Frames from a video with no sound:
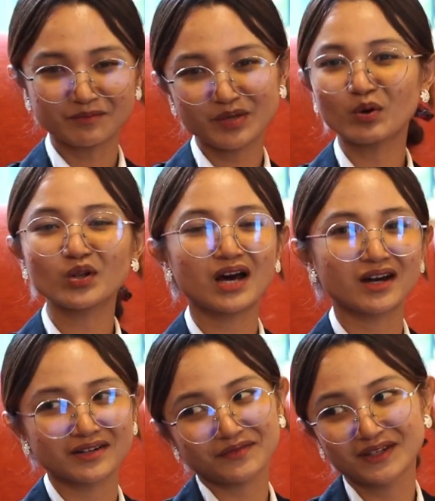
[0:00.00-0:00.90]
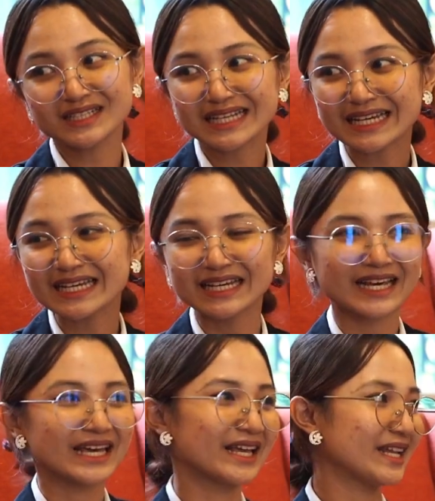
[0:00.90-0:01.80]
People are friendly,
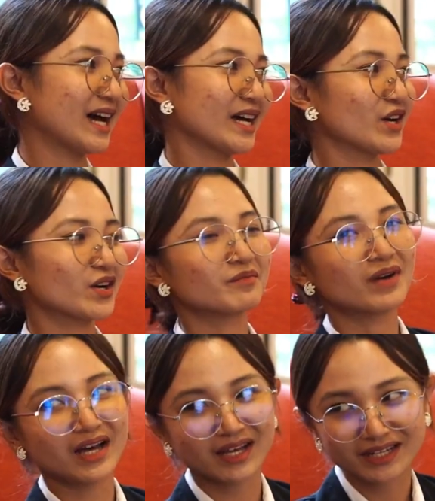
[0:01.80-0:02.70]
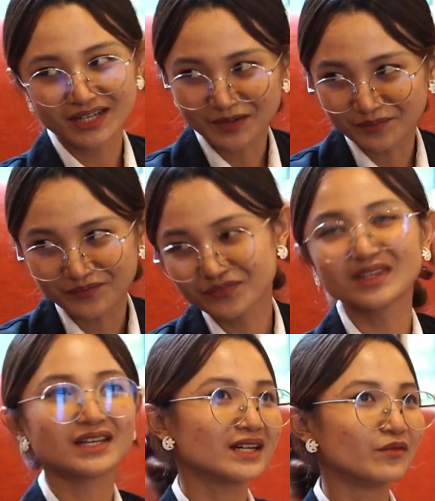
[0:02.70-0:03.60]
and I got my
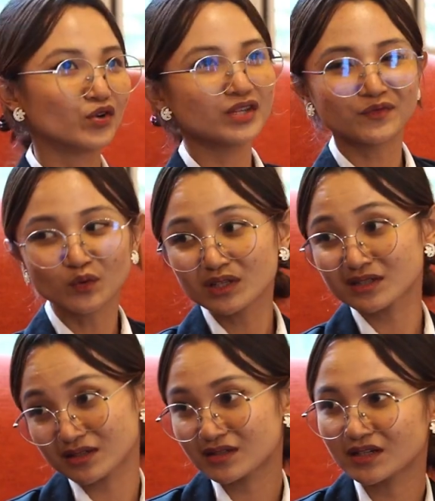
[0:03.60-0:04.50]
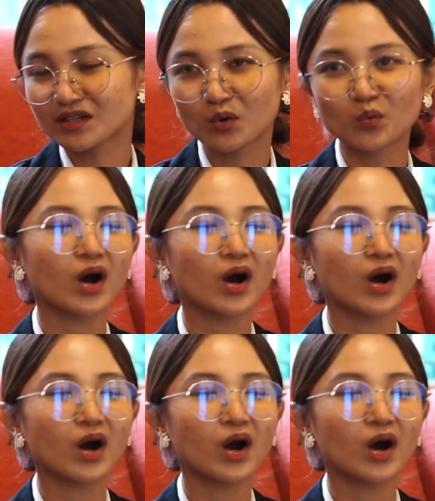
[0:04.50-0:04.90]
wonderful assistant who